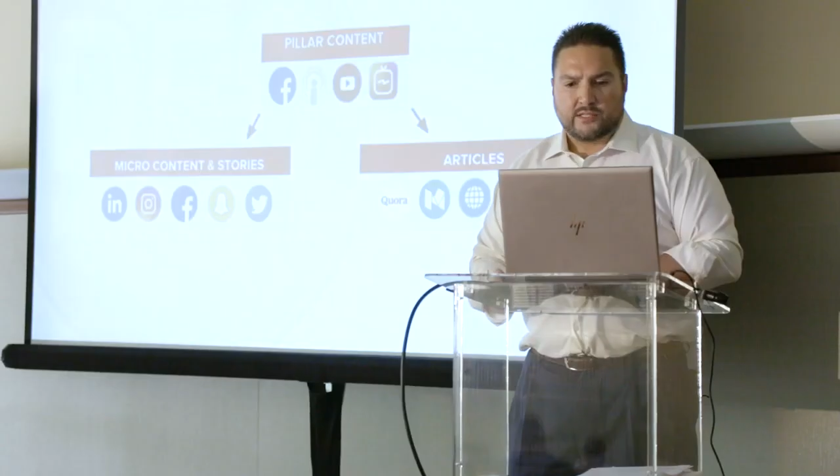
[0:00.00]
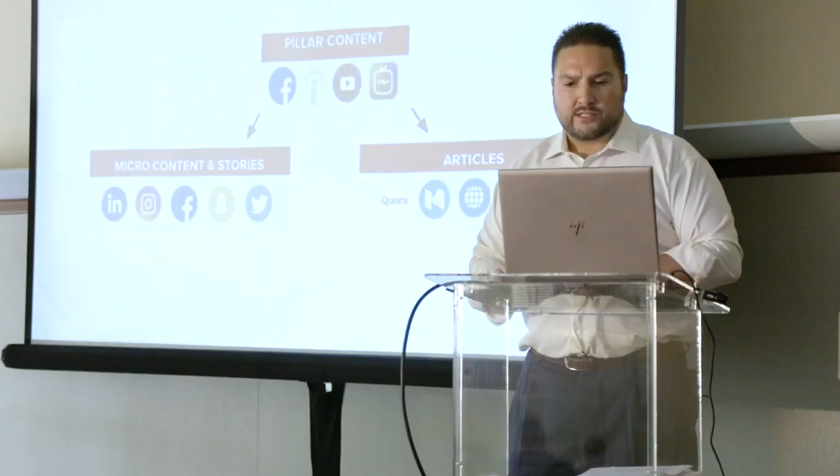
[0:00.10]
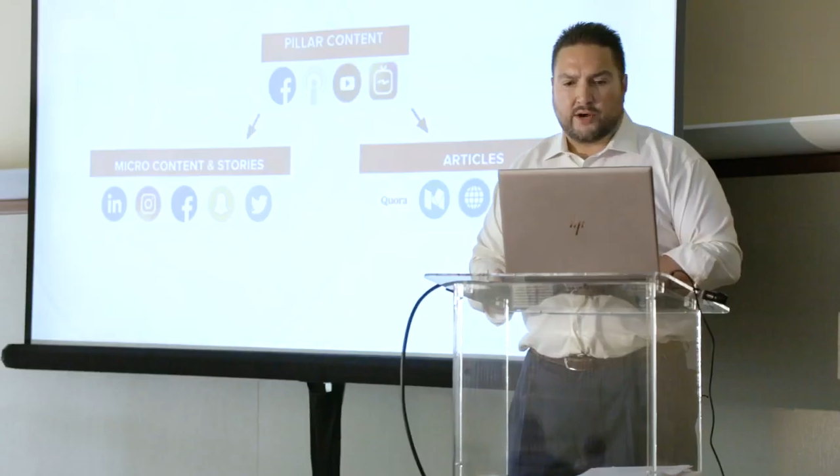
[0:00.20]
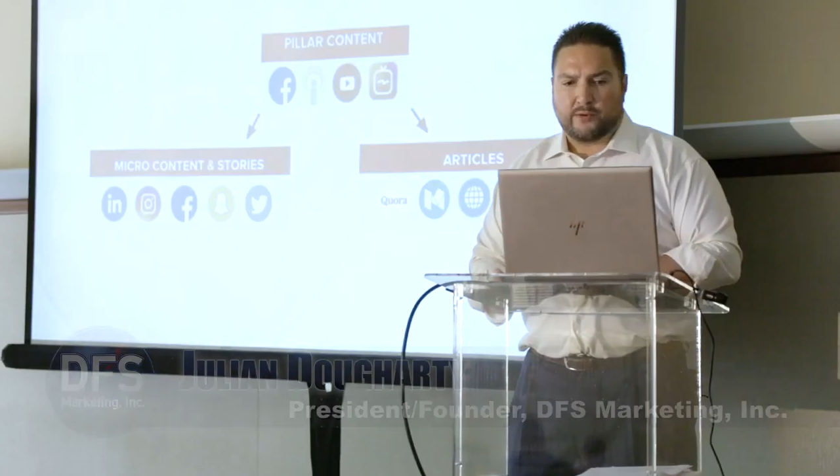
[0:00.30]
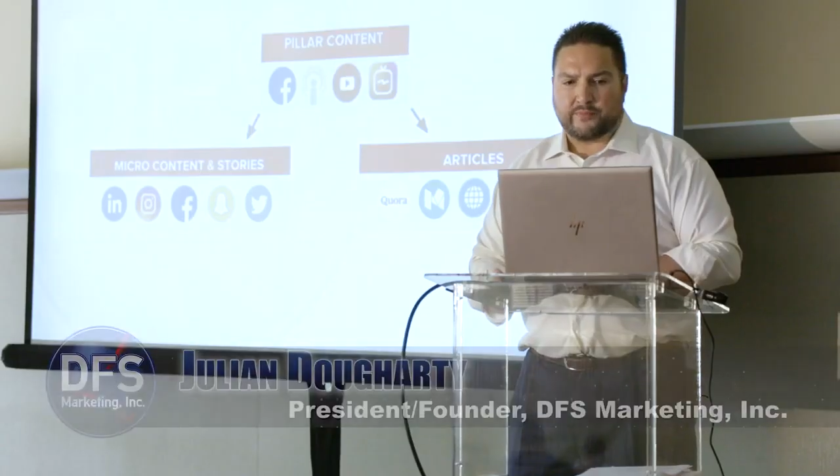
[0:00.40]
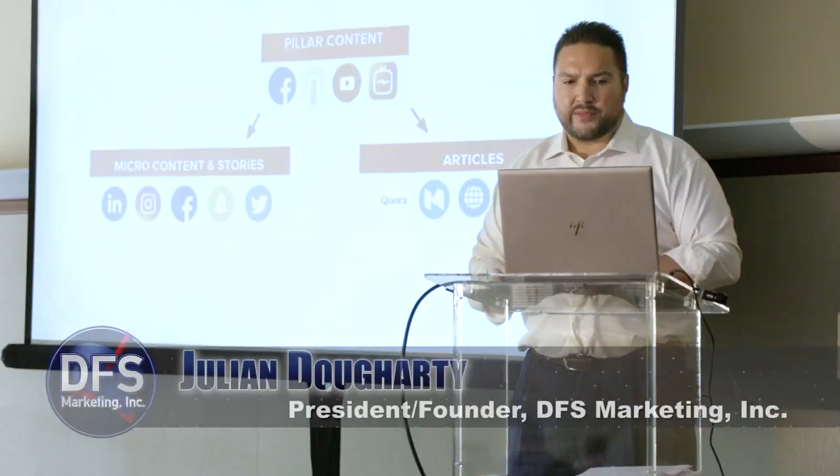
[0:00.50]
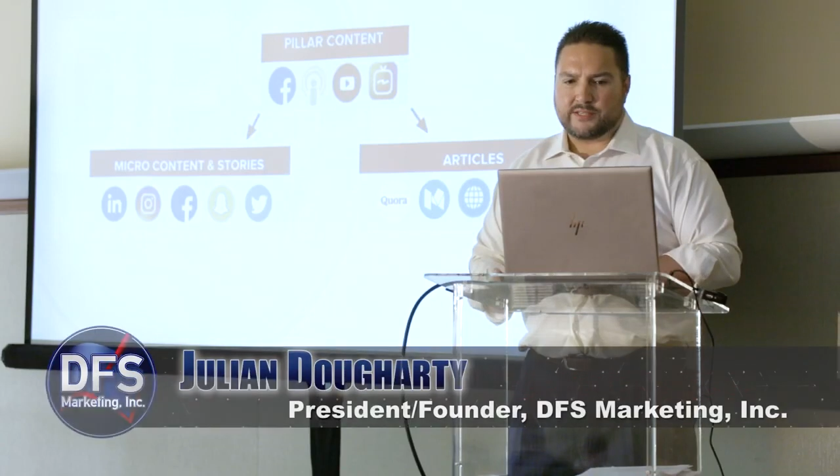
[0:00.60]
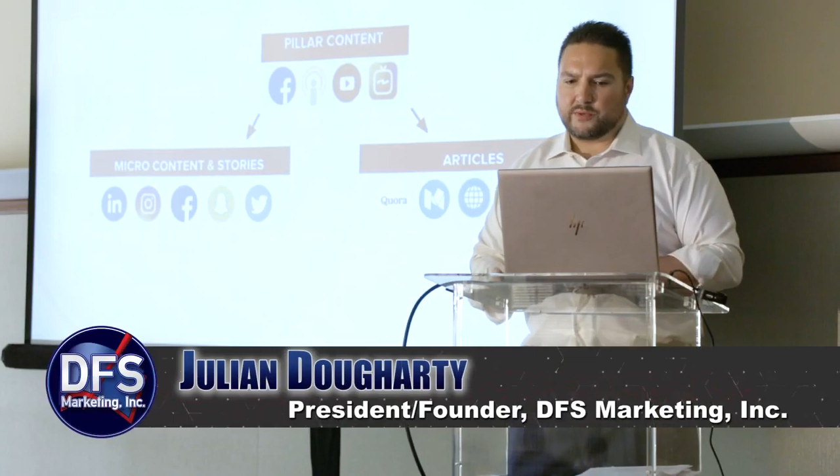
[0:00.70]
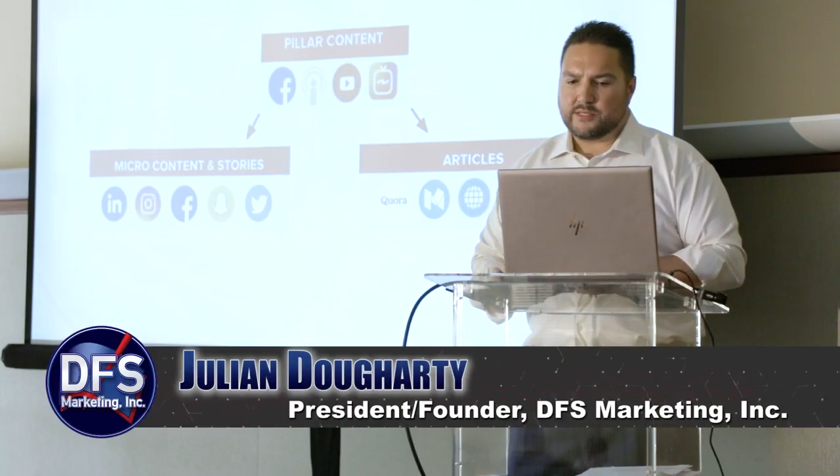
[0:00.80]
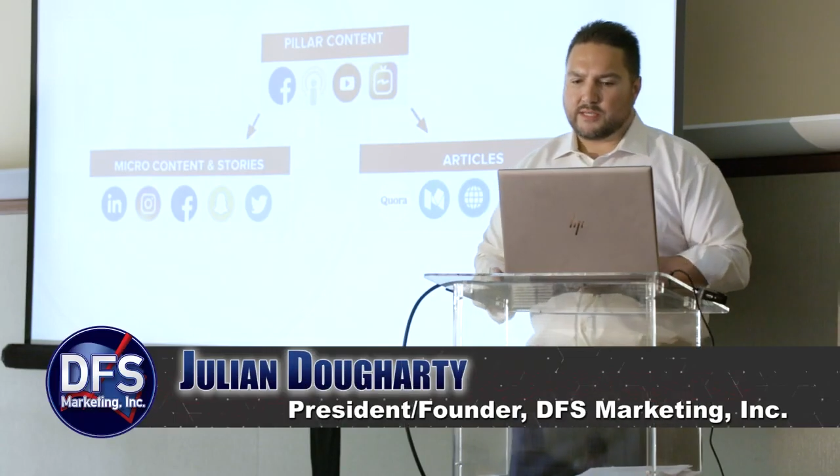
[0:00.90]
So
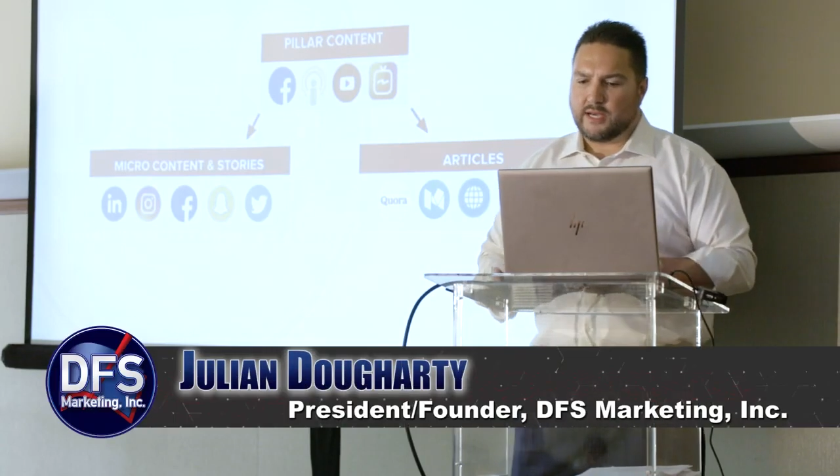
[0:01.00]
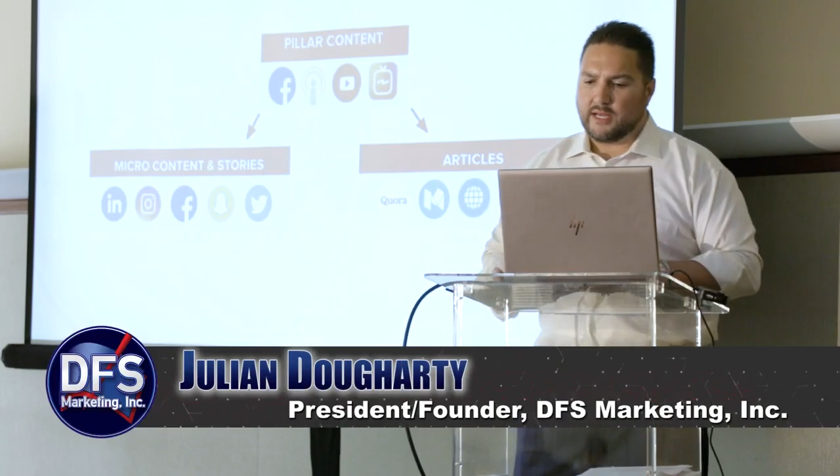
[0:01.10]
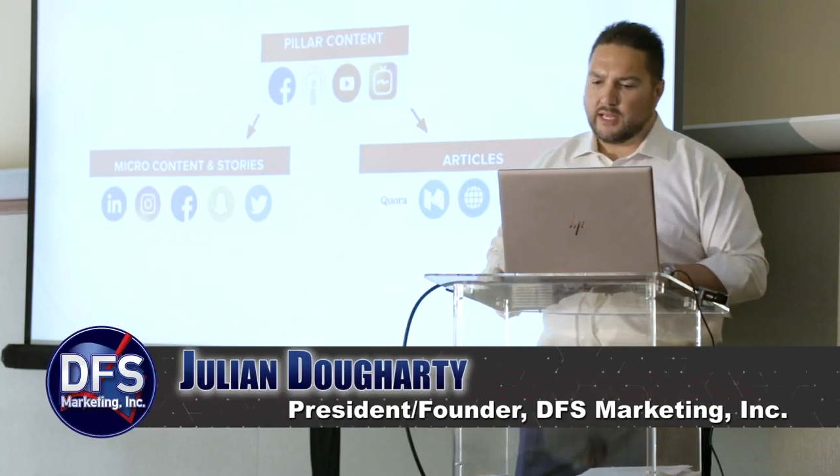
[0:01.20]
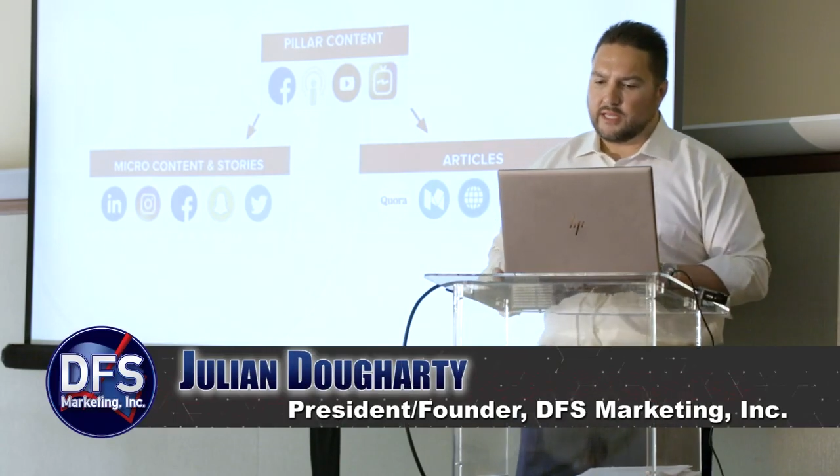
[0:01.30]
this one's a